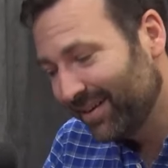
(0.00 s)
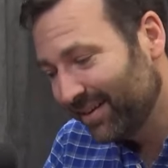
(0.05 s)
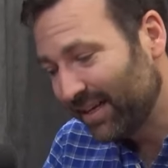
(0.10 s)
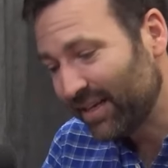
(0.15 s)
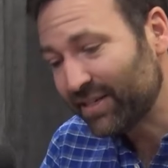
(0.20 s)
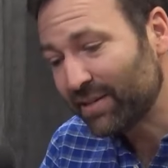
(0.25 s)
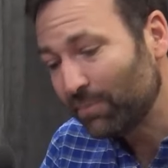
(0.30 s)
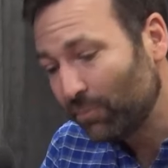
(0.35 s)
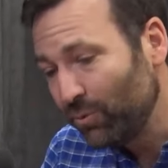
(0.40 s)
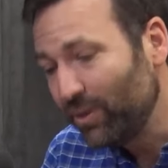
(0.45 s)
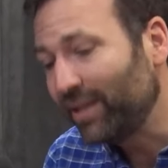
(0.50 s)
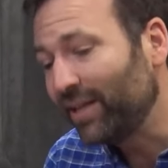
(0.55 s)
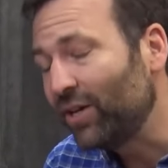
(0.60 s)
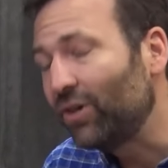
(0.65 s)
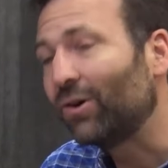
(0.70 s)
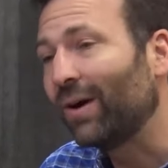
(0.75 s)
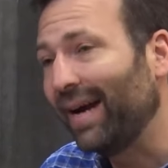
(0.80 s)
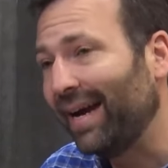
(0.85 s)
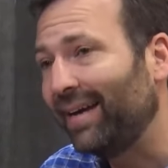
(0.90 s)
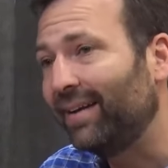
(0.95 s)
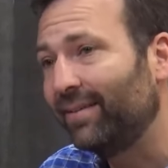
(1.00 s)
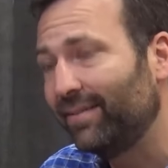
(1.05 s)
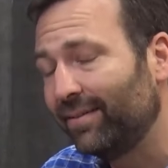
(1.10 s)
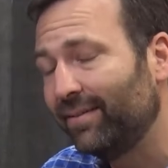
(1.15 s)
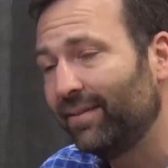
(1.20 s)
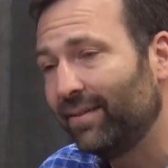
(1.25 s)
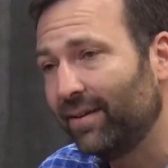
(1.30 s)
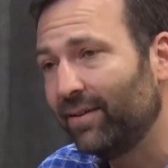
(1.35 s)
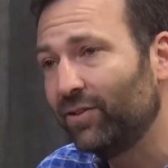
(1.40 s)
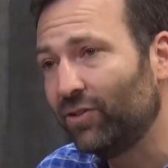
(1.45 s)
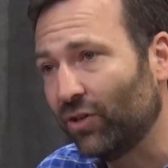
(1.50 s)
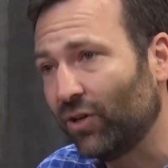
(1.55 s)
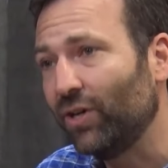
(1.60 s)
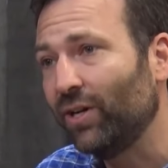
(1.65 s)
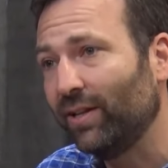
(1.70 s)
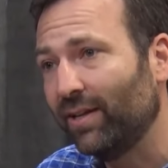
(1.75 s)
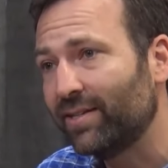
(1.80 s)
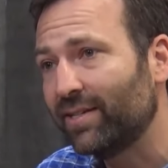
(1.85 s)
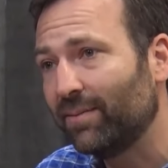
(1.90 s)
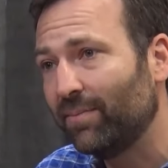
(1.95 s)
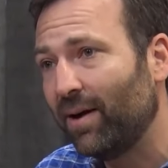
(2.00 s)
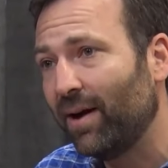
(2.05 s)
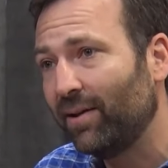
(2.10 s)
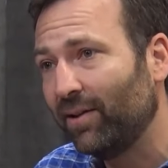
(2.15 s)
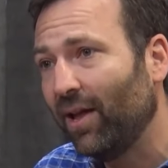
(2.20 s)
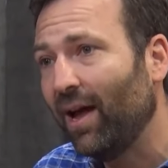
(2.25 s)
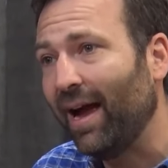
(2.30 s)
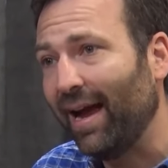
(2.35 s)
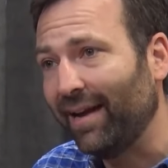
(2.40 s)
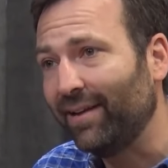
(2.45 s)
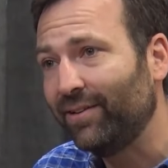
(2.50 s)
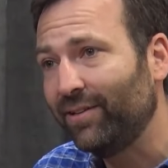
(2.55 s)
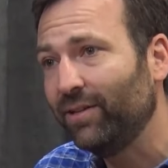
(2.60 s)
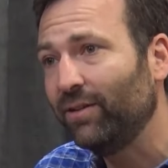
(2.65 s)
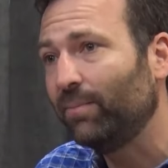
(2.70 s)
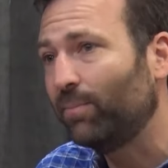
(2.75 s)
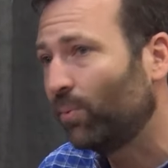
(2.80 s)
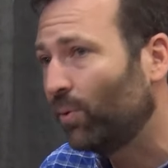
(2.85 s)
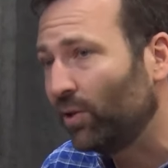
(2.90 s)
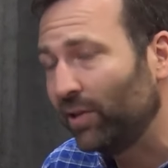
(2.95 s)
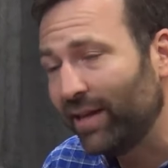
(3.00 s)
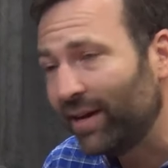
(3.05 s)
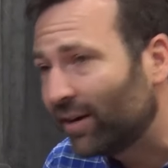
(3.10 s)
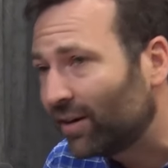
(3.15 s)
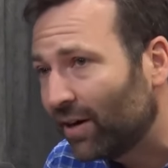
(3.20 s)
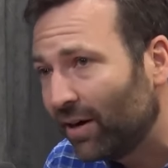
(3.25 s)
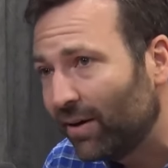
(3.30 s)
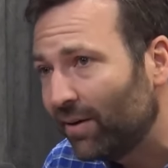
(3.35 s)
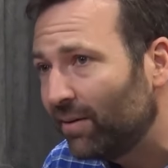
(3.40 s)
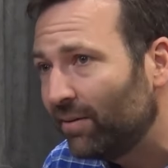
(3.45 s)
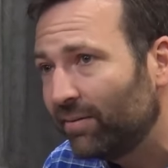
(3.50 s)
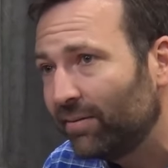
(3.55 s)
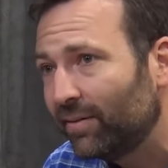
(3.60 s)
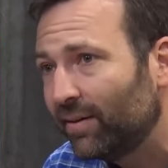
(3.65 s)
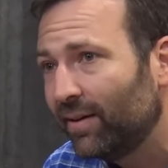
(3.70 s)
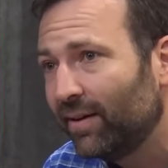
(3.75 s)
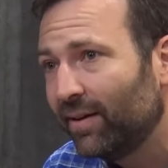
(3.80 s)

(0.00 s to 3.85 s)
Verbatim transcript: there's some really great journalism online too Politico